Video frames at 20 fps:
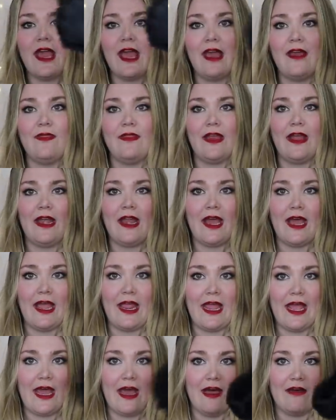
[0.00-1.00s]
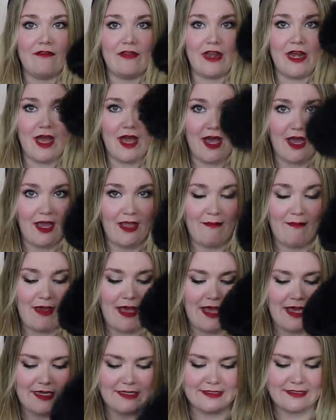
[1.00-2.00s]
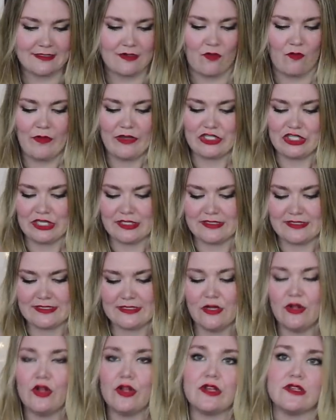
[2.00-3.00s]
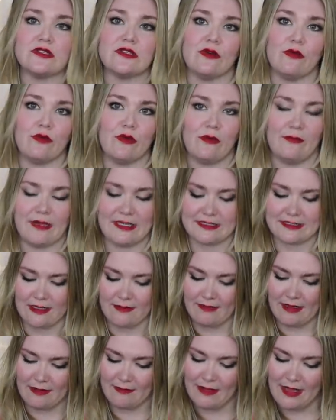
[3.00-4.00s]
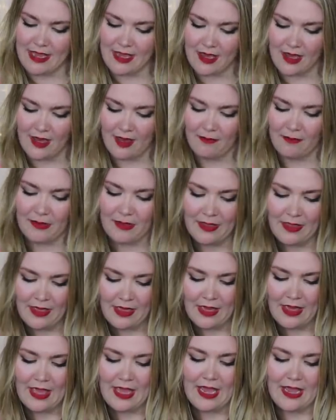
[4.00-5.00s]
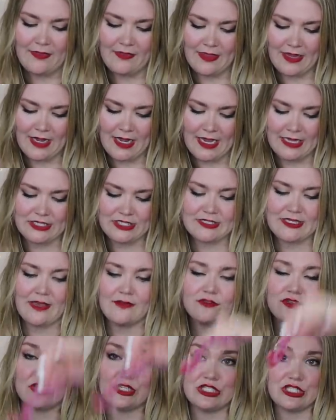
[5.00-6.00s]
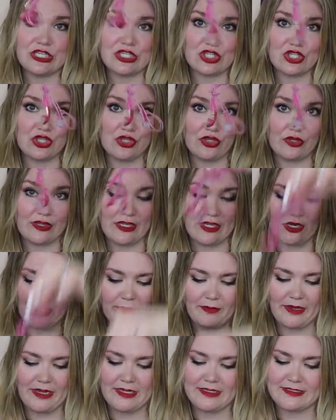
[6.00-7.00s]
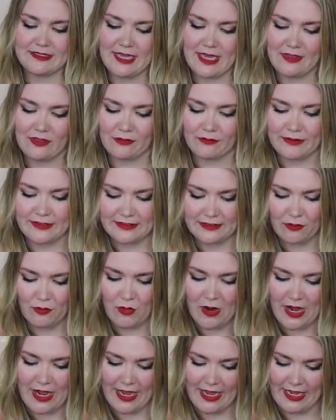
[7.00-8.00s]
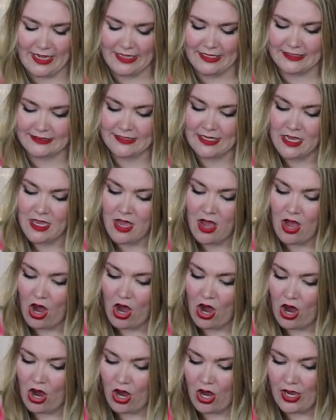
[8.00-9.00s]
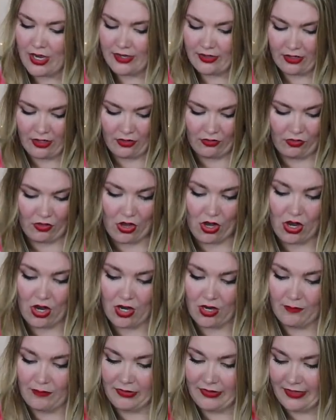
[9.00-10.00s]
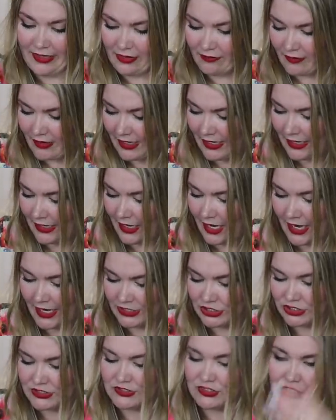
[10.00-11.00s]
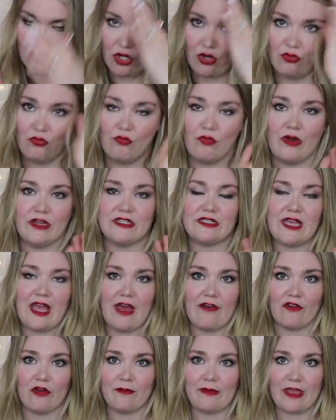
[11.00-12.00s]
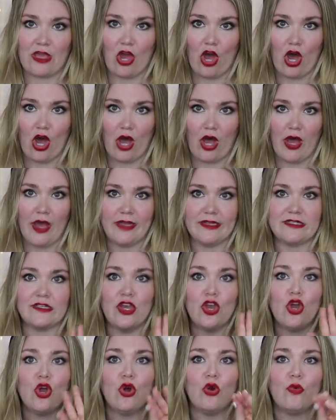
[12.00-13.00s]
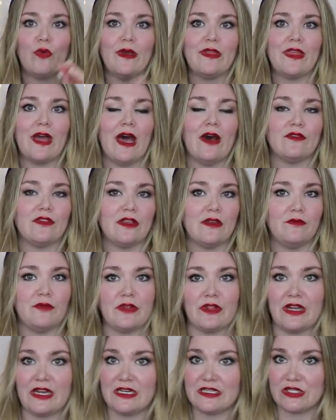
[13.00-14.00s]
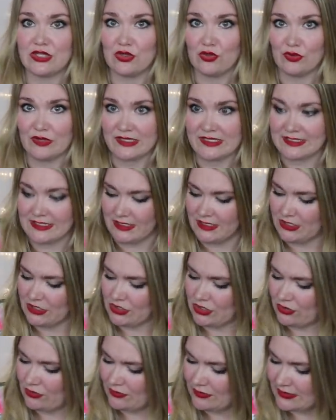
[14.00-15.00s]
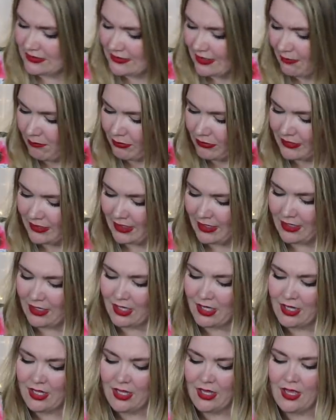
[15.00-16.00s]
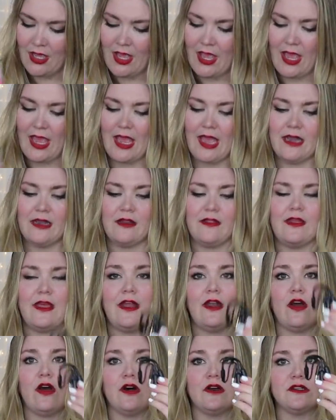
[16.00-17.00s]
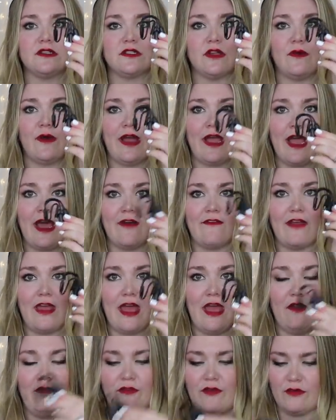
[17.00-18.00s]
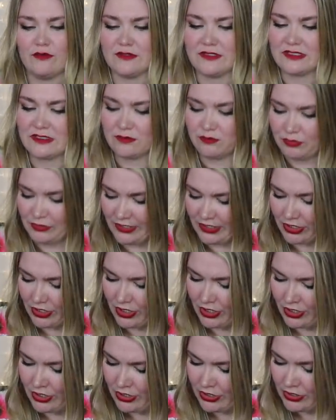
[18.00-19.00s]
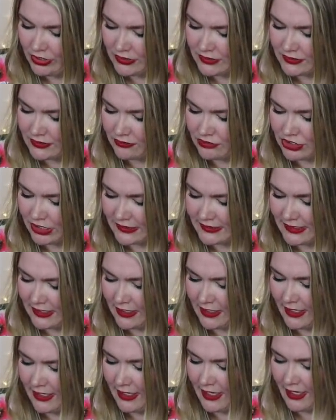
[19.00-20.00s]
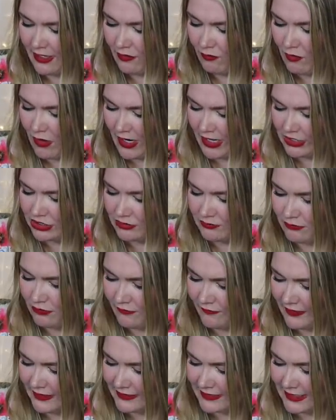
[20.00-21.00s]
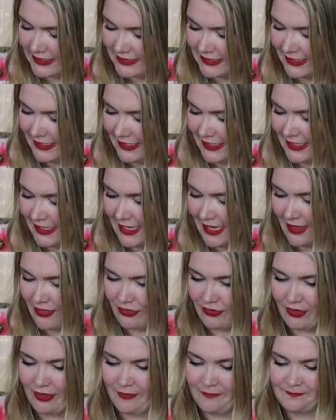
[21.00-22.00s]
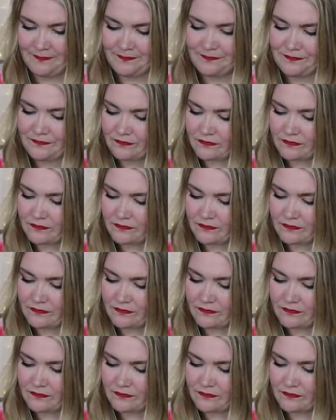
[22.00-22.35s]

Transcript: And then I have an eye mask, which is silk, so it won't mess up my makeup. And then I just have traditional earbuds. And the reason why is on a long plane ride, I just don't want to ever be caught without the ability to listen to something. And then also I have a headphone splitter so Jesse and I can watch movies together.